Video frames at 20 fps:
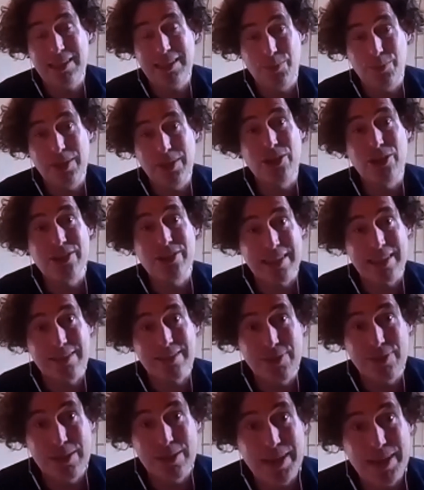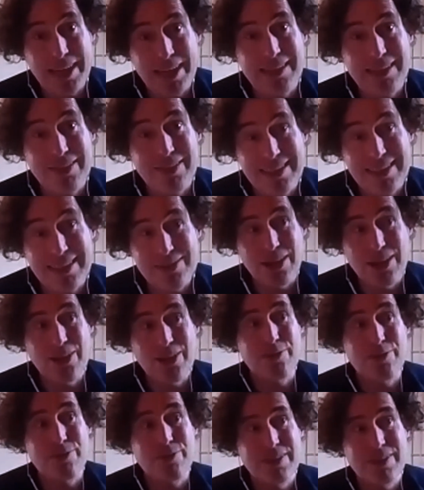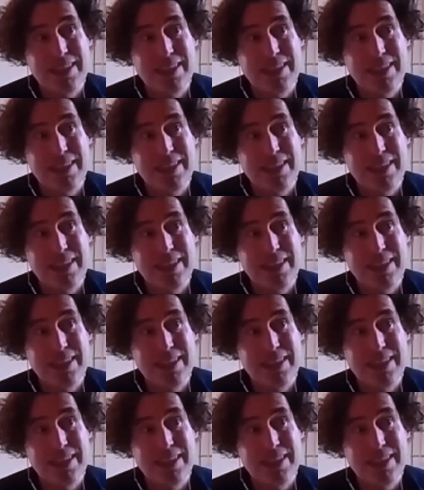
We got that feedback. Right? There's a lot of